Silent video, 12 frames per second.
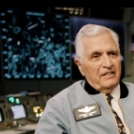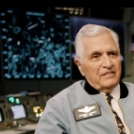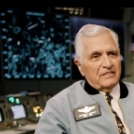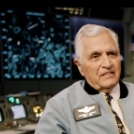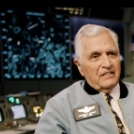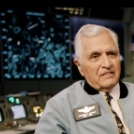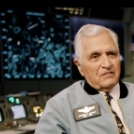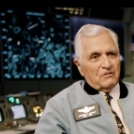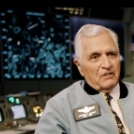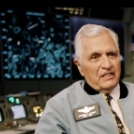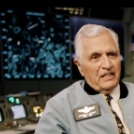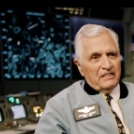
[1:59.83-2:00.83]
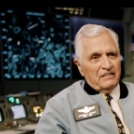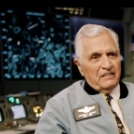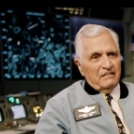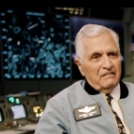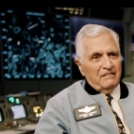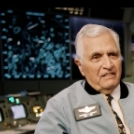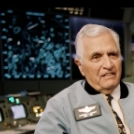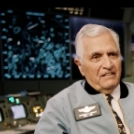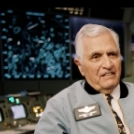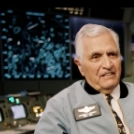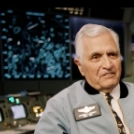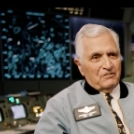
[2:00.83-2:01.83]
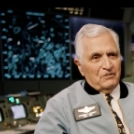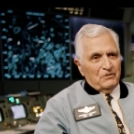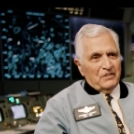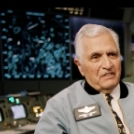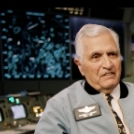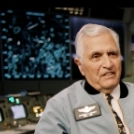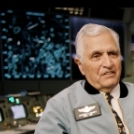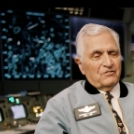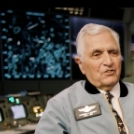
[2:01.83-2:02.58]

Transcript: And he said, that's a great idea let's do it. And